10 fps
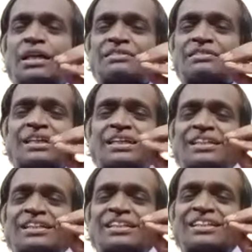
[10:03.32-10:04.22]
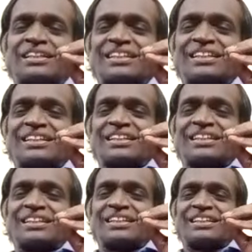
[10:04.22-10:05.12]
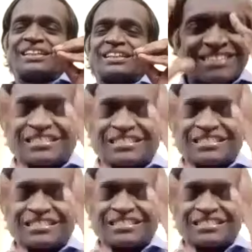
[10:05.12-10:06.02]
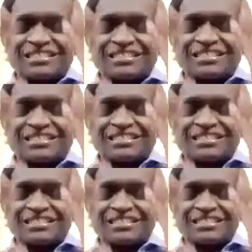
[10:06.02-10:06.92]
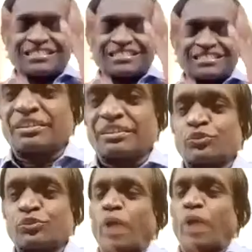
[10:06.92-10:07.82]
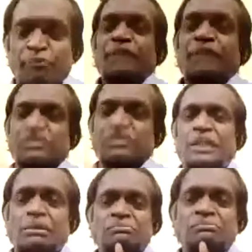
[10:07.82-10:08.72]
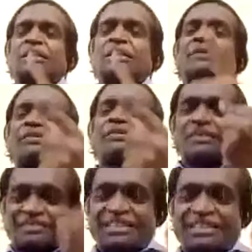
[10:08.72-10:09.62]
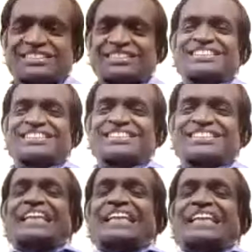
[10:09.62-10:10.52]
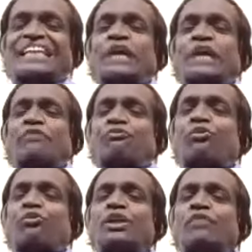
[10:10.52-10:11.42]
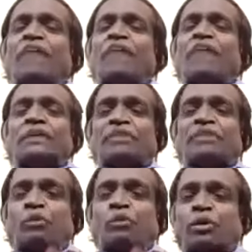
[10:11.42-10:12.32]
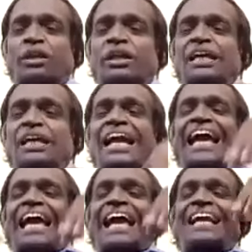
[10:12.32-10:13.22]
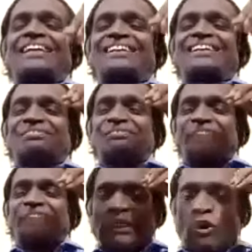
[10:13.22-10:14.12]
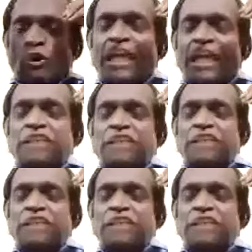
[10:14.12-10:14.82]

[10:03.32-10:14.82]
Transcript: I said, CA is something in life, but it's not everything. So have breakfast and come. We will discuss. Then we had full of activity mode, and we went on as per